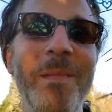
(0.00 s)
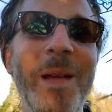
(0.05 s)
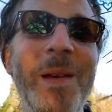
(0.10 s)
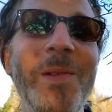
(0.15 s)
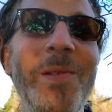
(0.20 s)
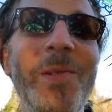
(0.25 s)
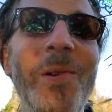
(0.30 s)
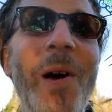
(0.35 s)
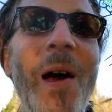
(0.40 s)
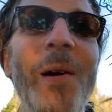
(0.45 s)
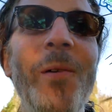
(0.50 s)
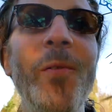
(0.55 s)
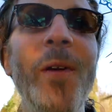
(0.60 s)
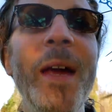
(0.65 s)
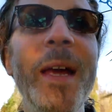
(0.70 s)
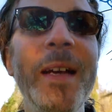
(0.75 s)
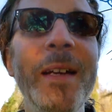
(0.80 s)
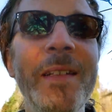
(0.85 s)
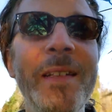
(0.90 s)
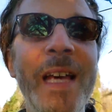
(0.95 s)
So
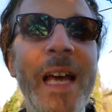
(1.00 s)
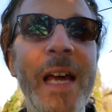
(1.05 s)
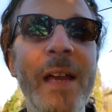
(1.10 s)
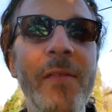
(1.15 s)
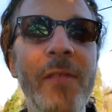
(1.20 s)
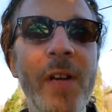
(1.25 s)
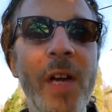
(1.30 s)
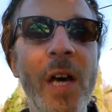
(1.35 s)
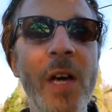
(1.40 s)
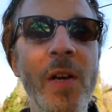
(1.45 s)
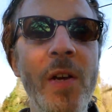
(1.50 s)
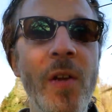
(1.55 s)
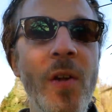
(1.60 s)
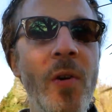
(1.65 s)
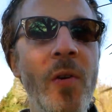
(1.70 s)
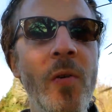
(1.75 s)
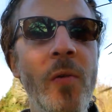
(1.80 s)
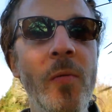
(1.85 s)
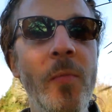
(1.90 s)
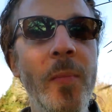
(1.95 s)
Iran is kind of an
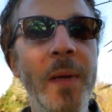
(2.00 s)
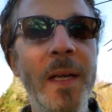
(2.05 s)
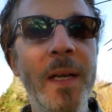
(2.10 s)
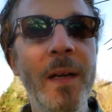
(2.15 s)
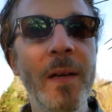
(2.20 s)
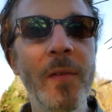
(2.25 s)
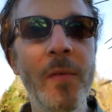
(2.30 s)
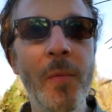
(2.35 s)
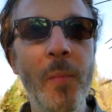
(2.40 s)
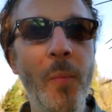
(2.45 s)
unknown because